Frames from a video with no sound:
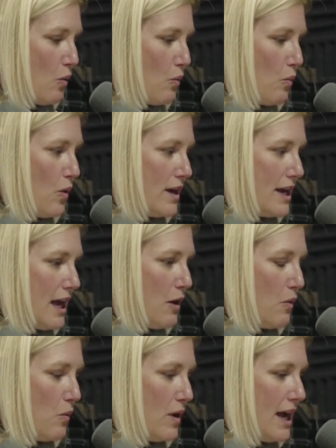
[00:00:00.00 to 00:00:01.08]
What
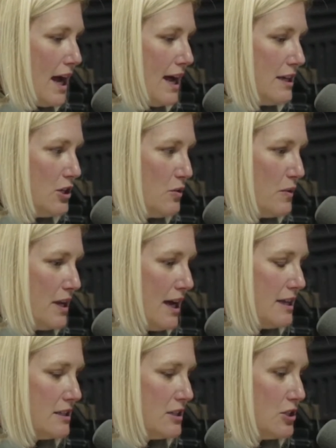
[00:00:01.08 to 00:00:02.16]
I knew we
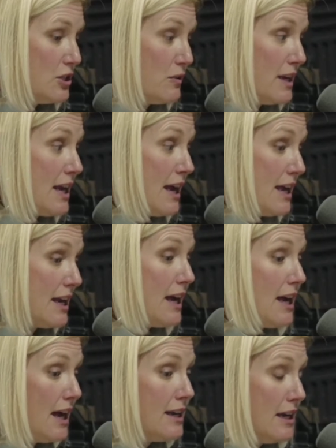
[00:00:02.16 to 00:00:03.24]
had to do, and I
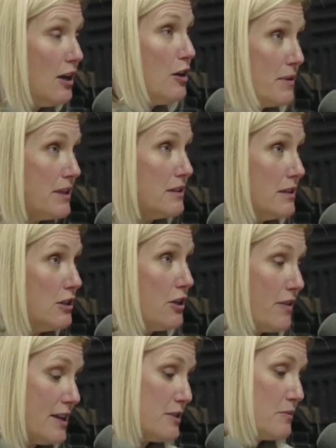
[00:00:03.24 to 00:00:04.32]
got help, and
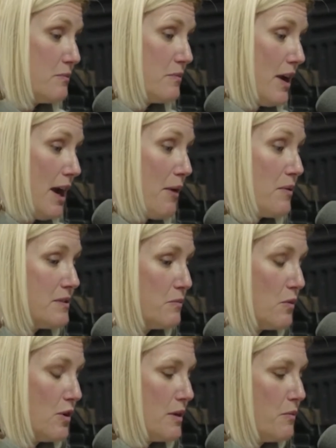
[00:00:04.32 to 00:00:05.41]
I was
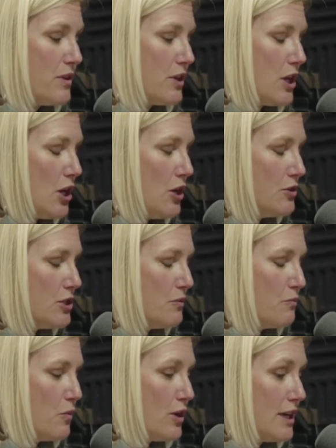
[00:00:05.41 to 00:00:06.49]
working with a coach and
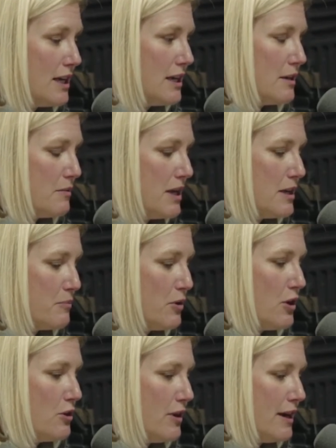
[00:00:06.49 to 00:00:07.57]
working in a
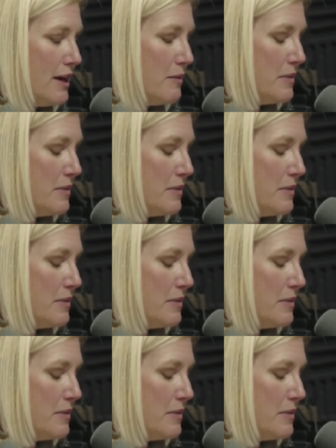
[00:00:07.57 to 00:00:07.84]
program